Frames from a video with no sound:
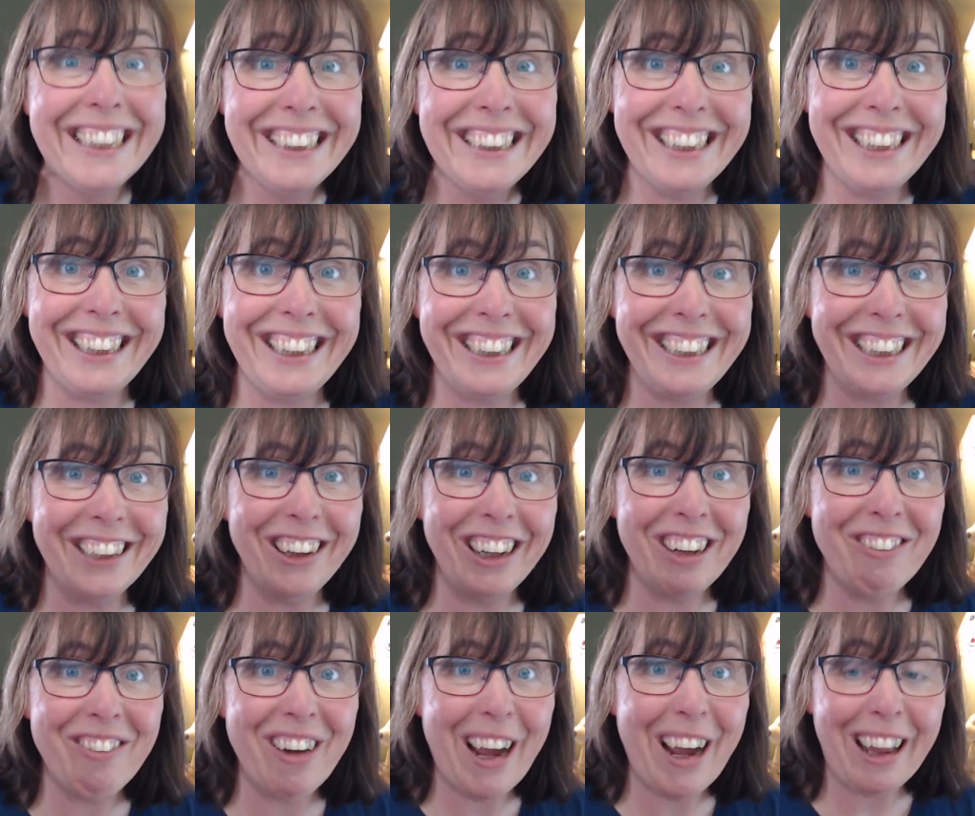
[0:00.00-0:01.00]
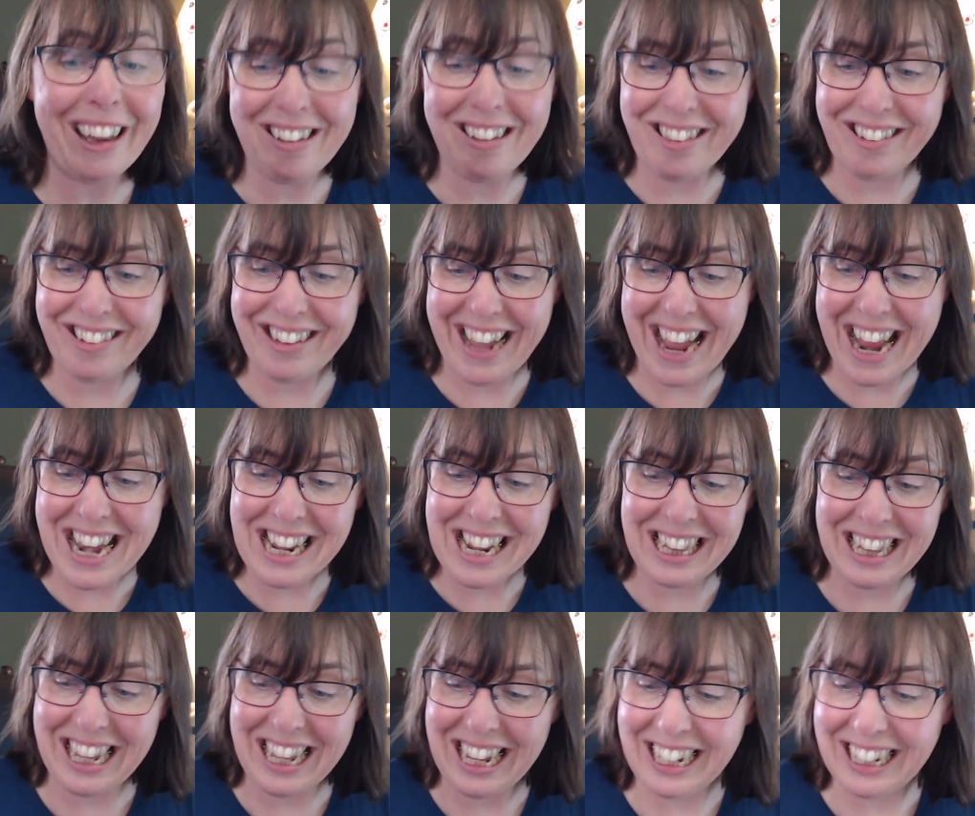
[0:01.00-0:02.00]
This is the only way I listen to
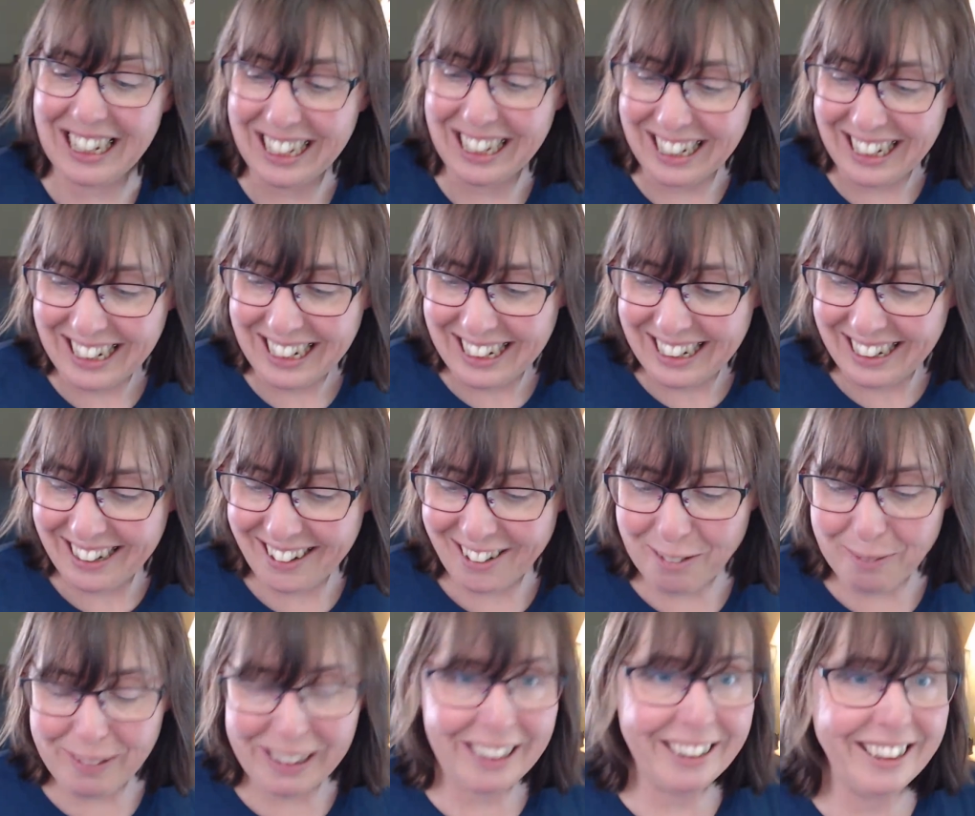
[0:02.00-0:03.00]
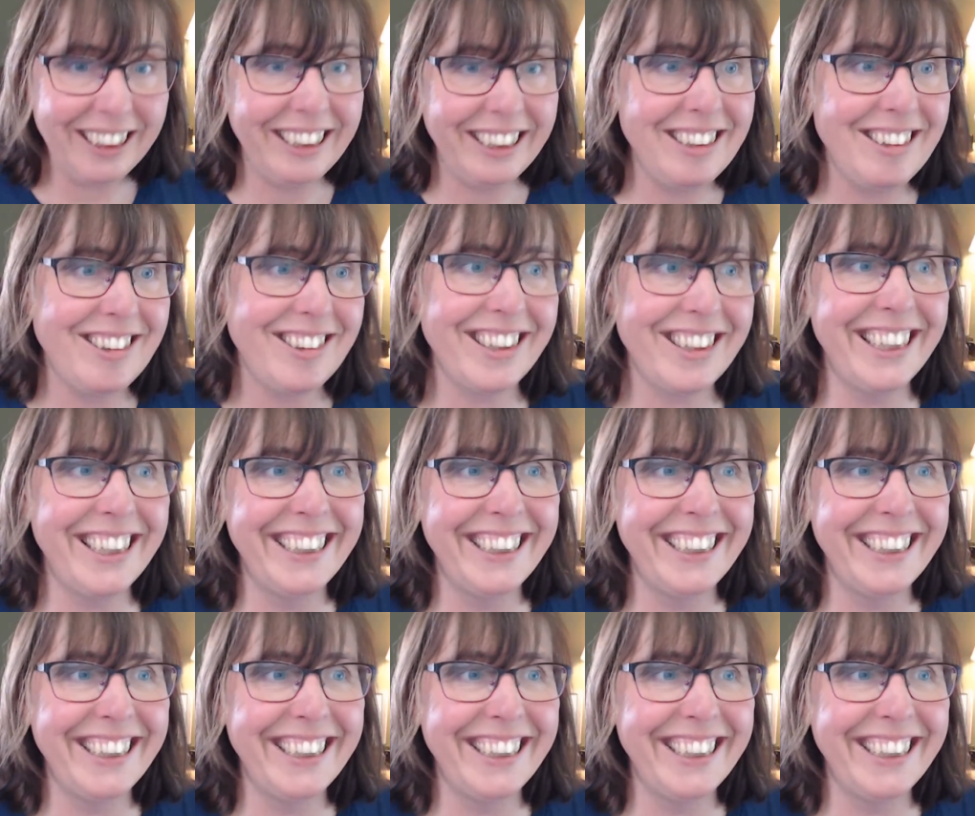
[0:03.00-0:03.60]
anything. Oh my goodness.